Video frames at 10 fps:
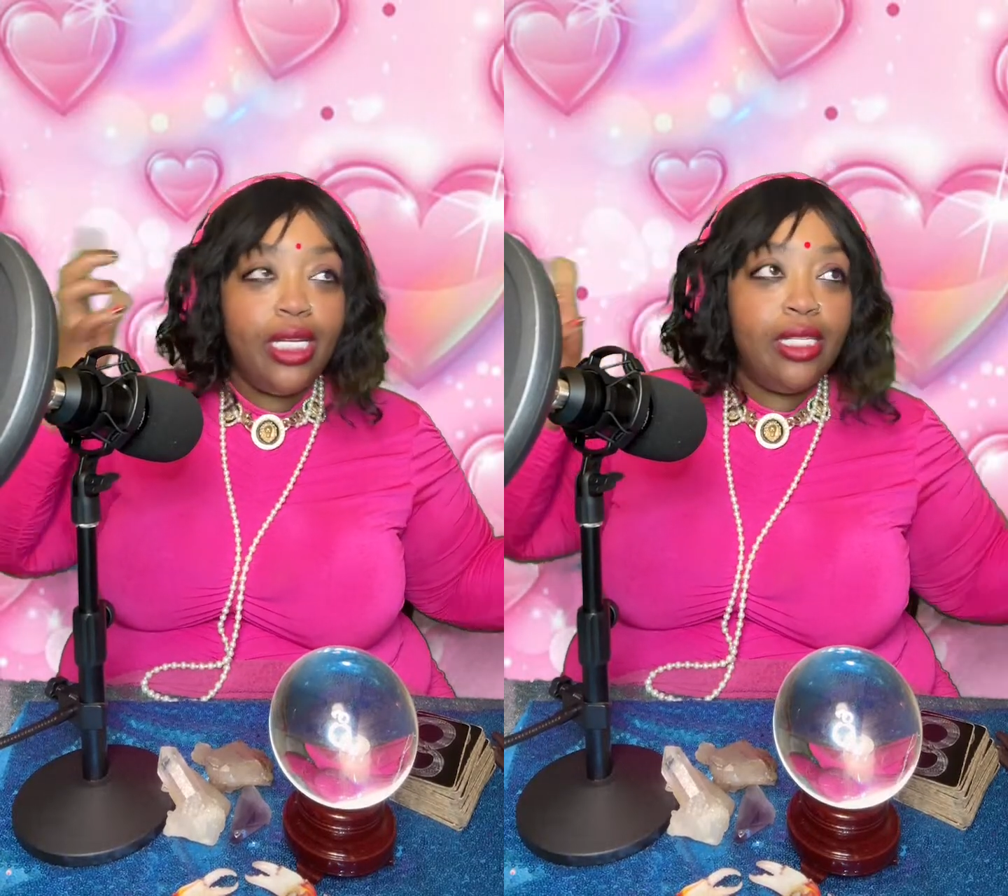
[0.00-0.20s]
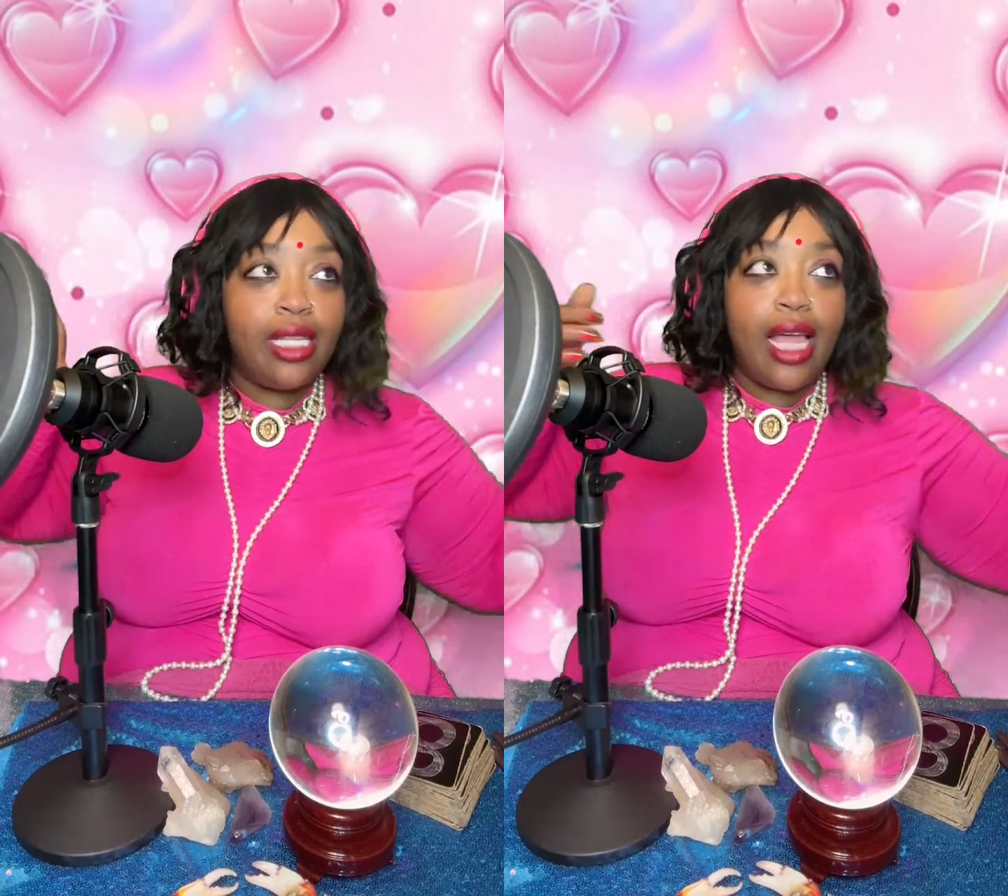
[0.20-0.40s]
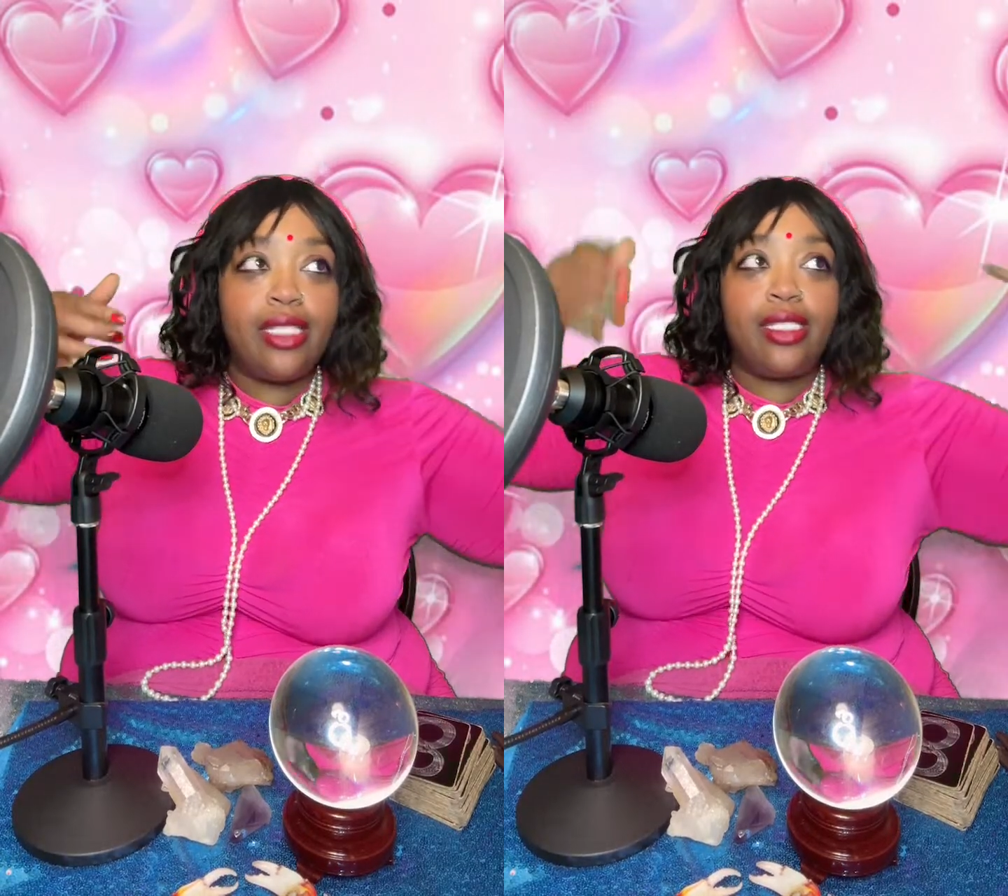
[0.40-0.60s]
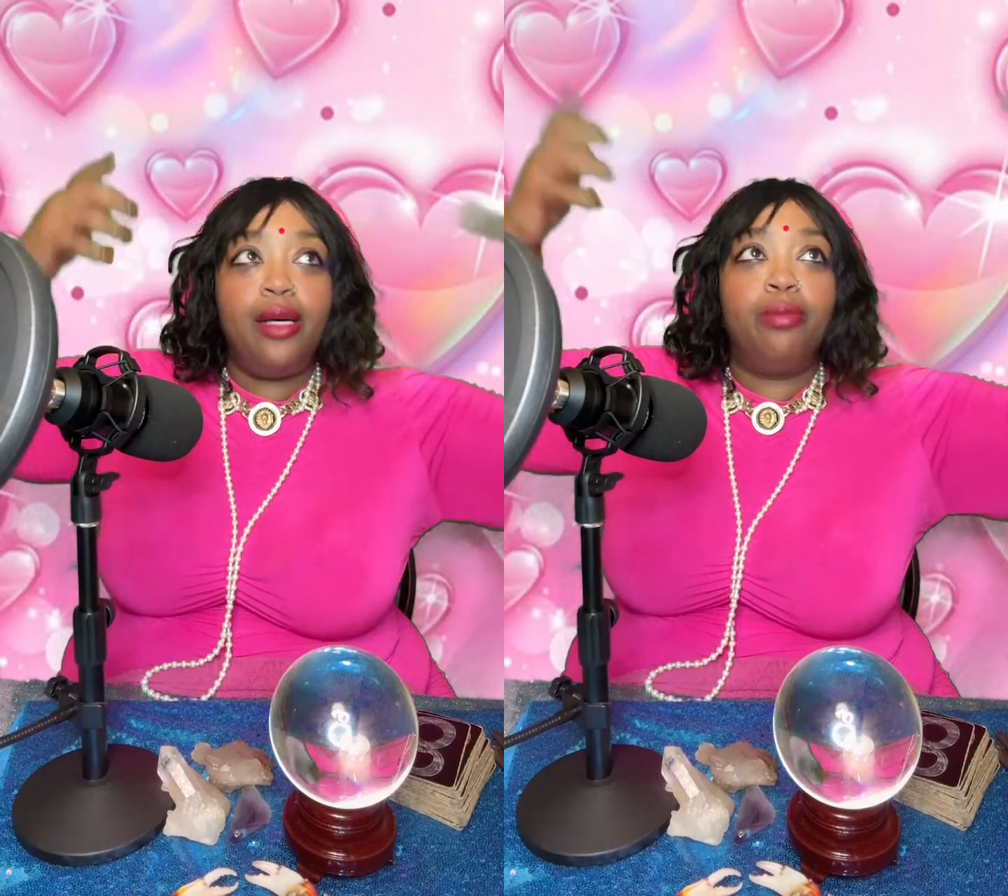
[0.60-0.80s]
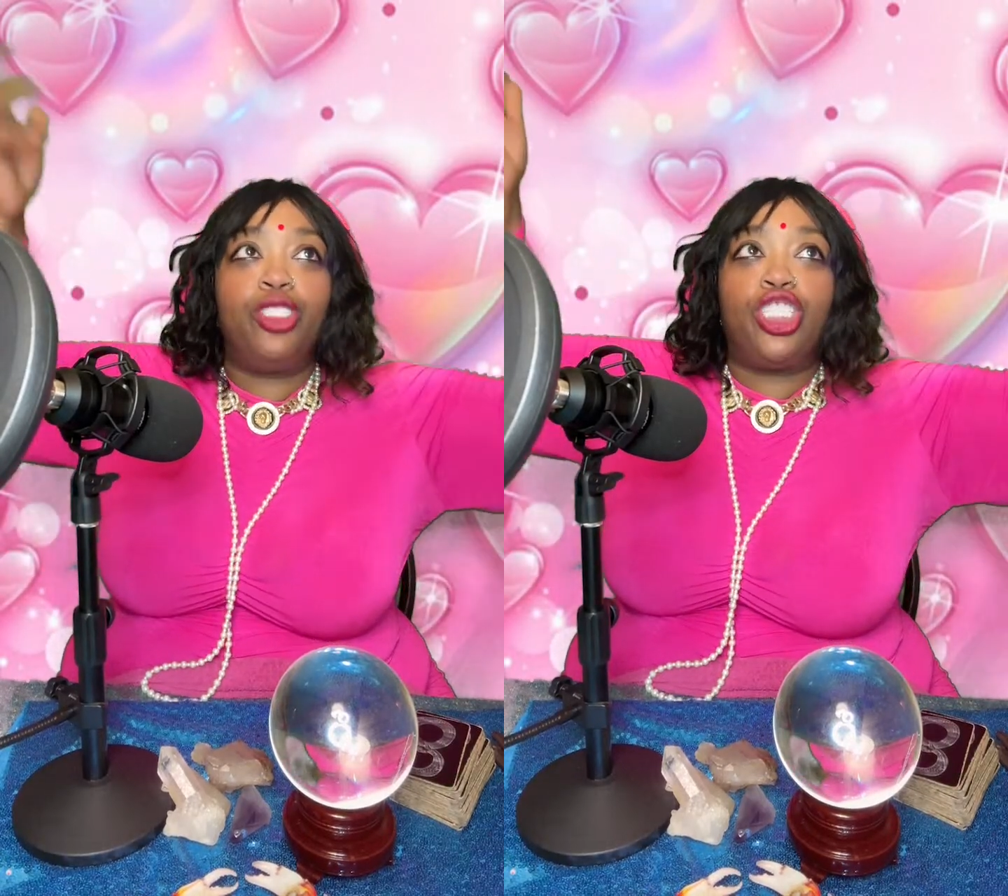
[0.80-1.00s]
He's like
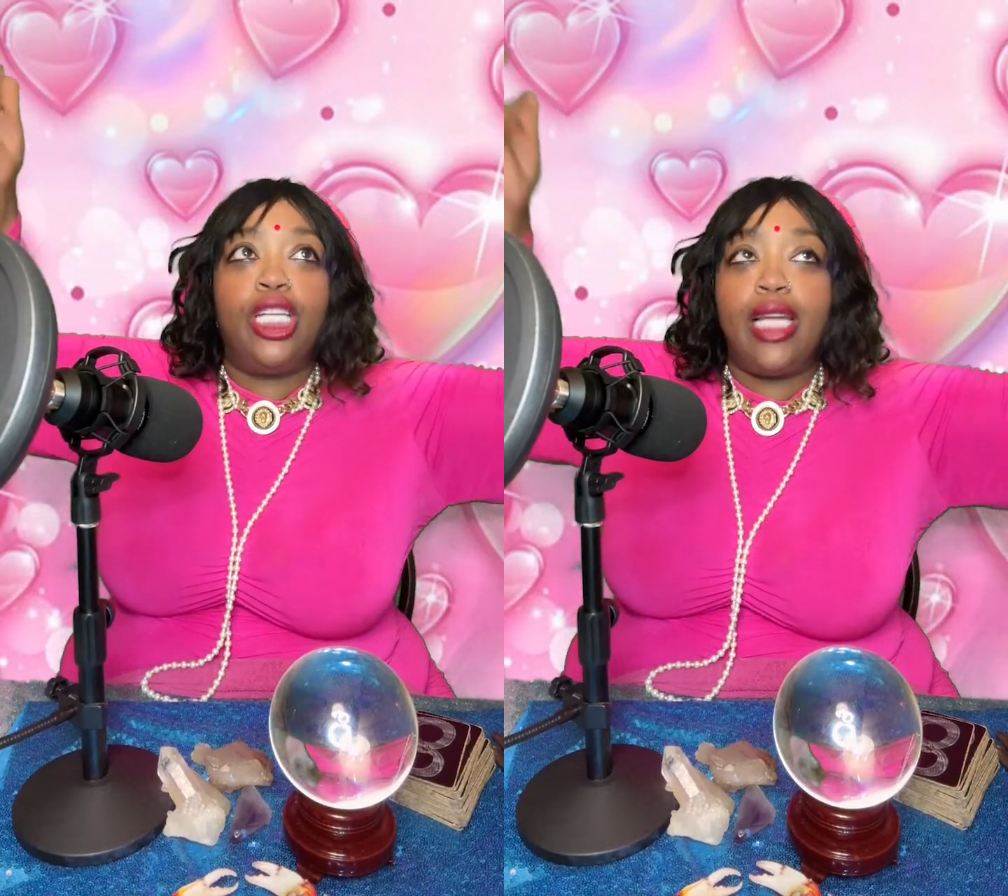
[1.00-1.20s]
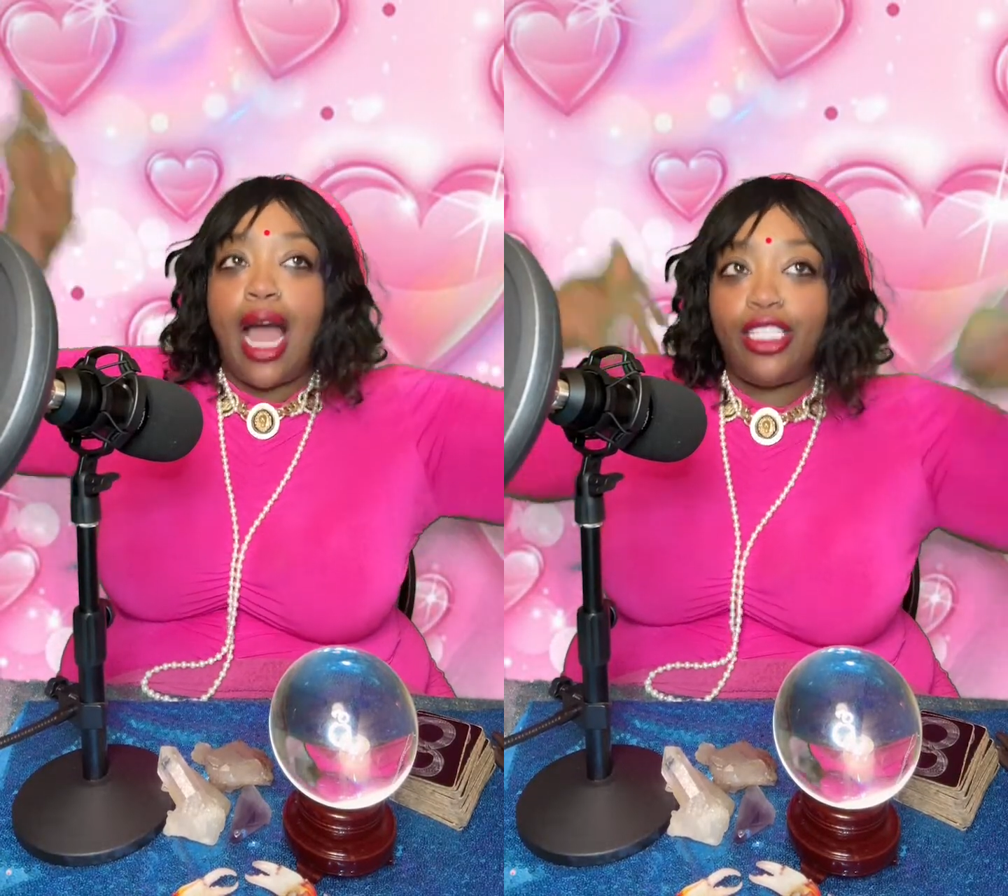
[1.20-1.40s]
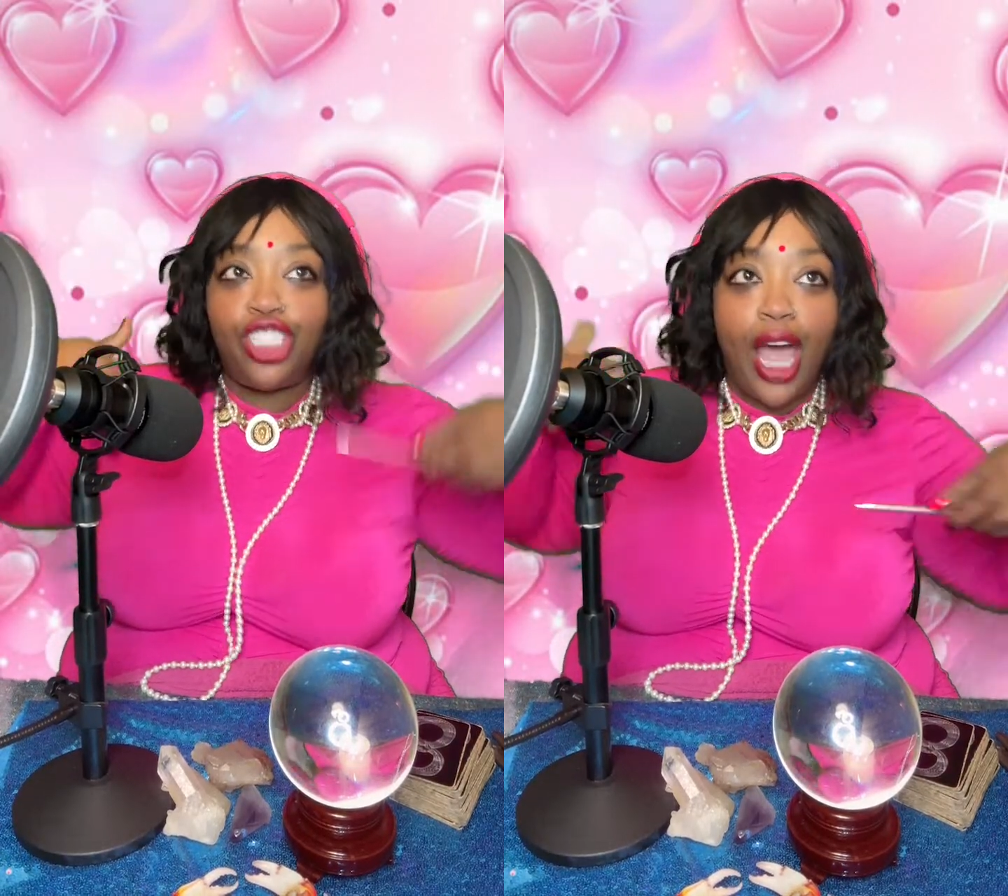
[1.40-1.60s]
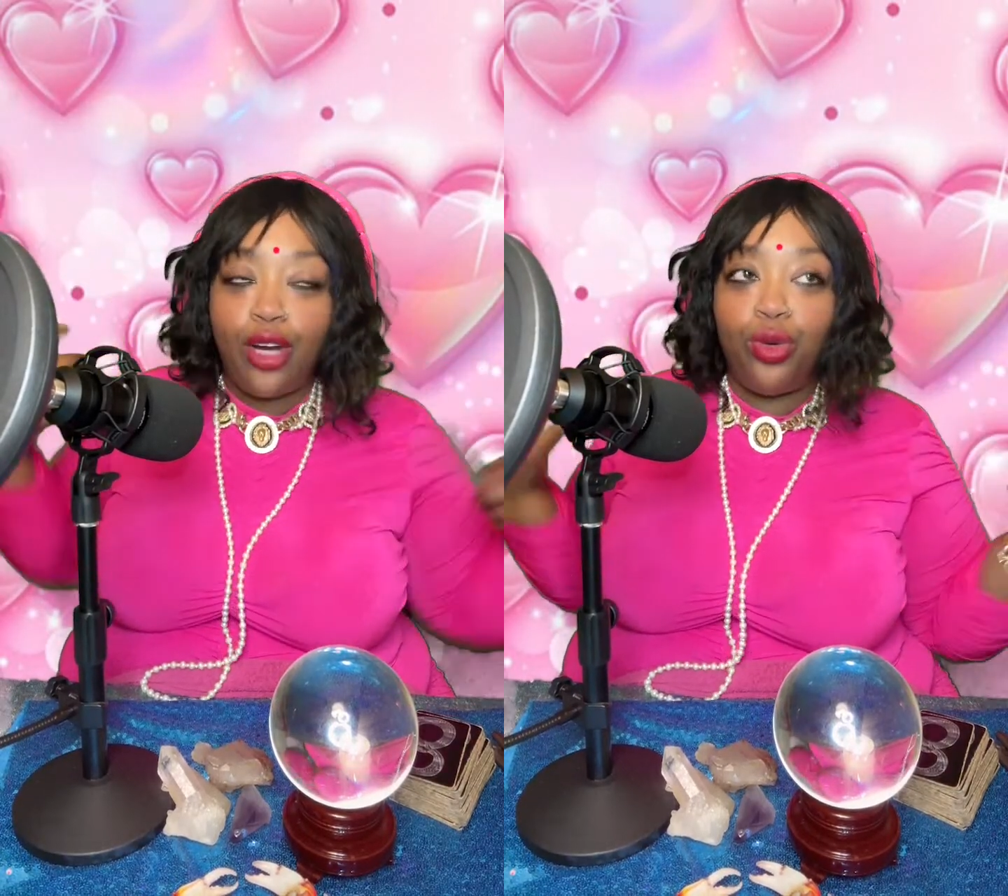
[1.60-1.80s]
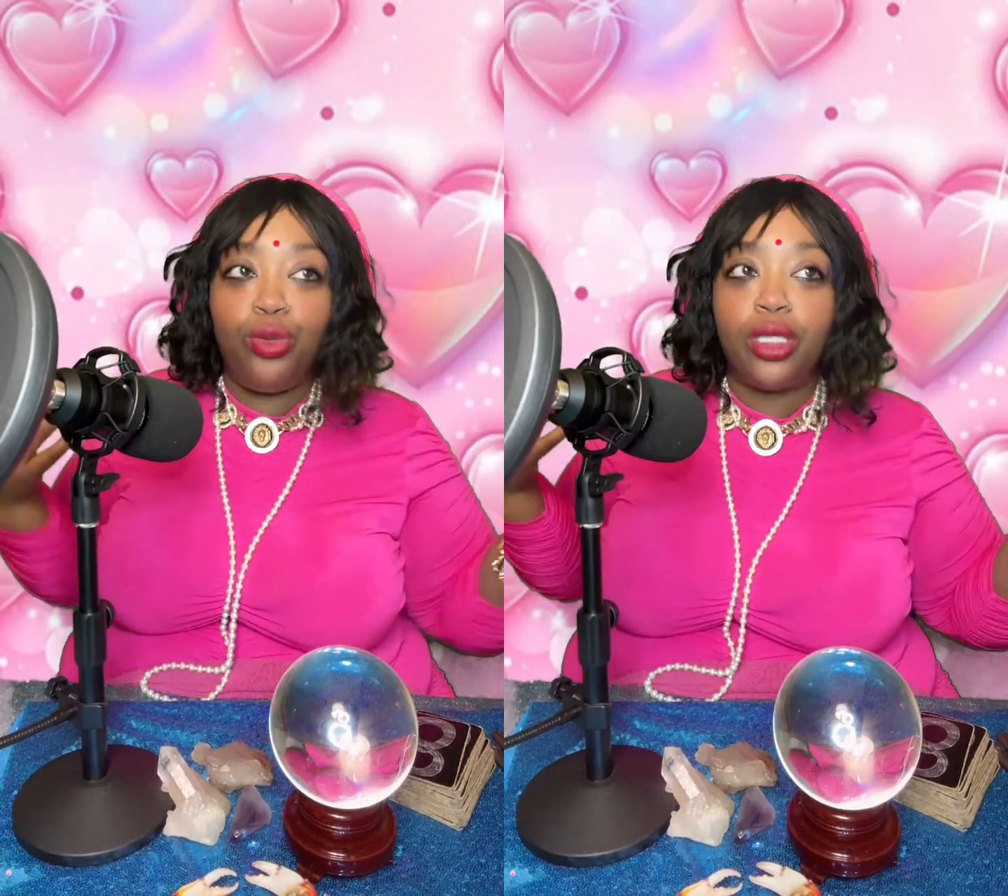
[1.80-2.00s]
some shit I
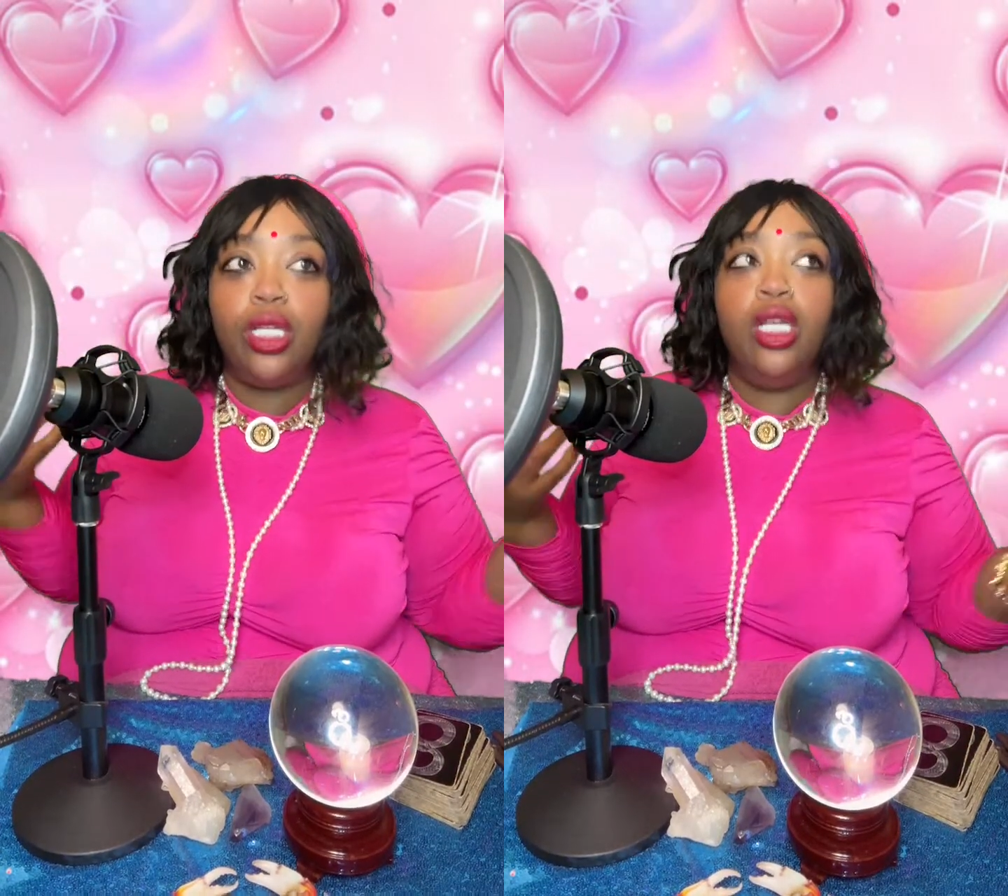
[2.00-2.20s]
channeled.